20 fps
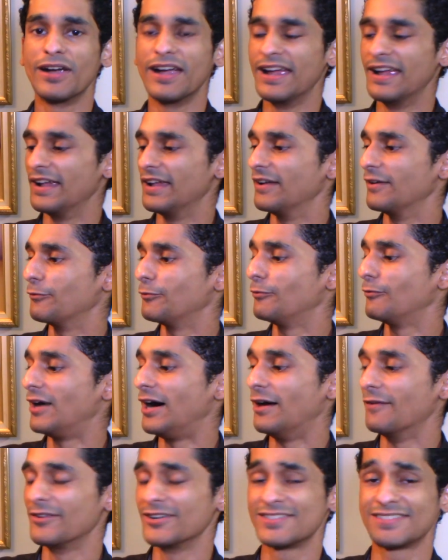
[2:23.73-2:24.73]
and
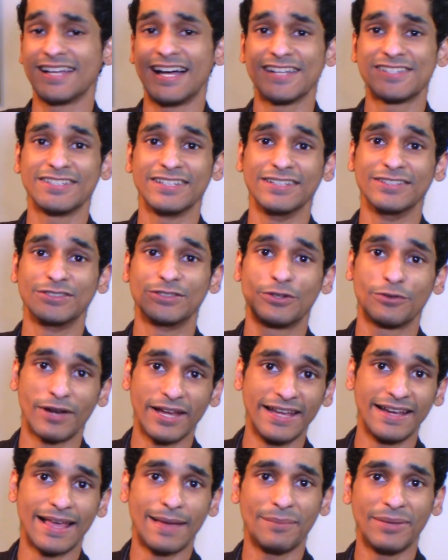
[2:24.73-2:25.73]
while Versace is
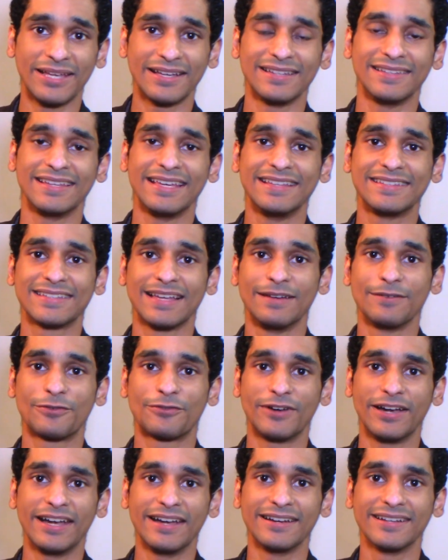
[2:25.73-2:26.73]
great at being a daytime
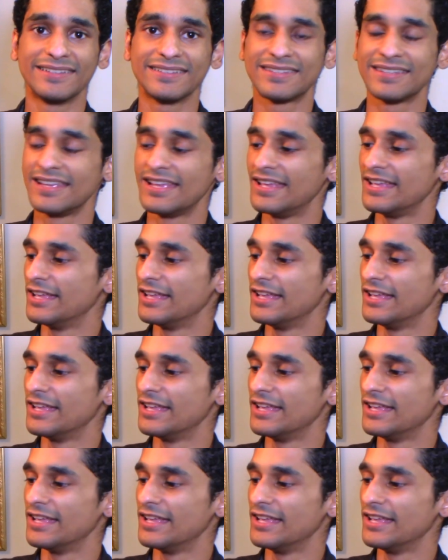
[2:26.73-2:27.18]
fragrance,